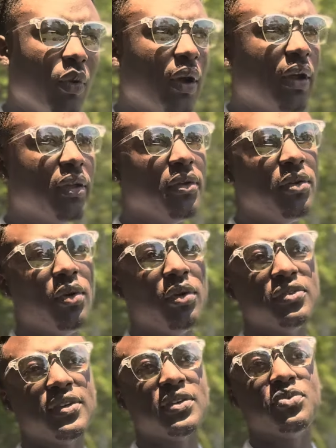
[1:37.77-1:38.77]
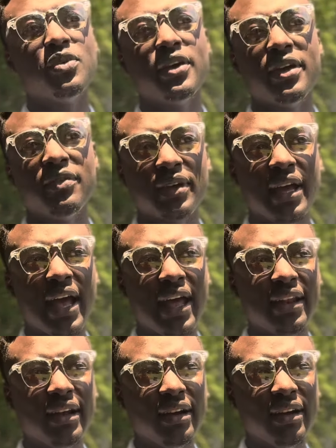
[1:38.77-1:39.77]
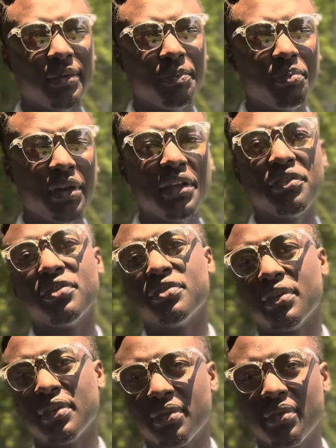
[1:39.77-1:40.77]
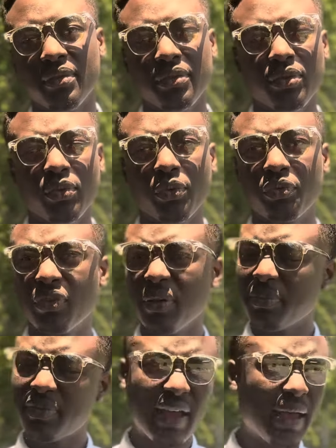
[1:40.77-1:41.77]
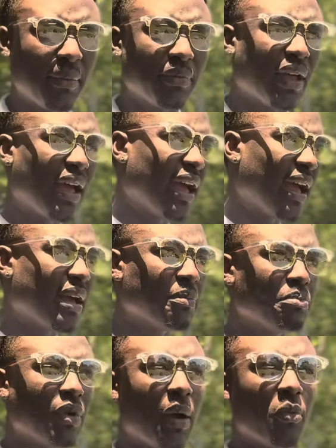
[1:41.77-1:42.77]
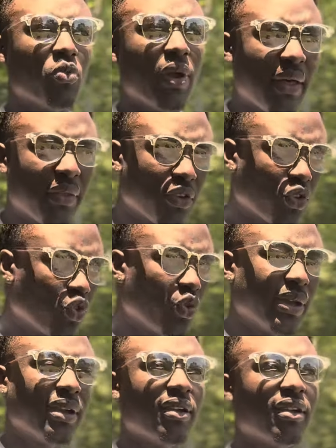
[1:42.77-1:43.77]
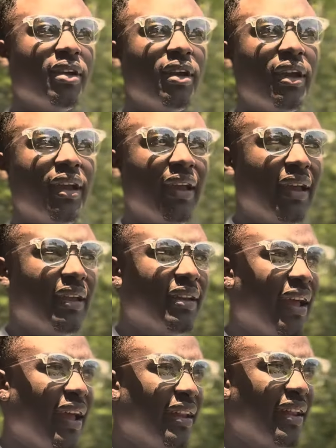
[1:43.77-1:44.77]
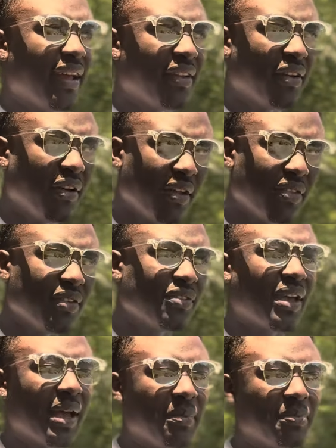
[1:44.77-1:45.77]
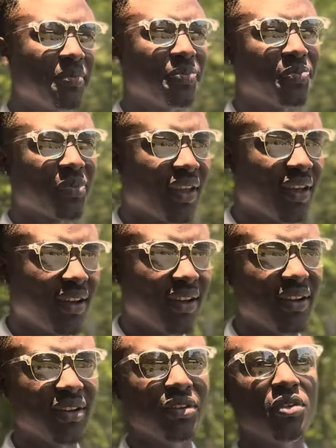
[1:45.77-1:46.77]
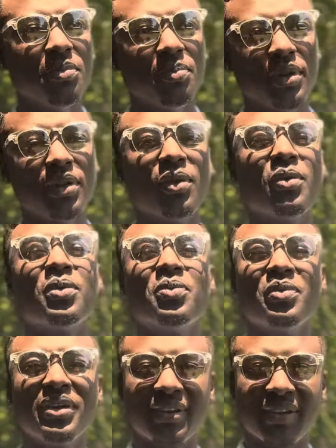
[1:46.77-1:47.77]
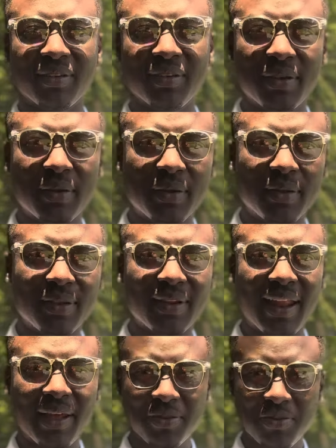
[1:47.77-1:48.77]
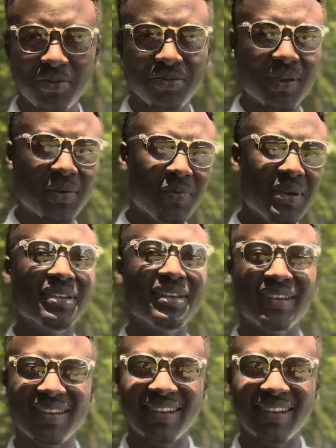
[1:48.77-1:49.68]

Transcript: Well, you know, it's just wherever God places it. You know, sometimes I'm rather quick, and others I'm a little bit longer winded. Like you say, winded.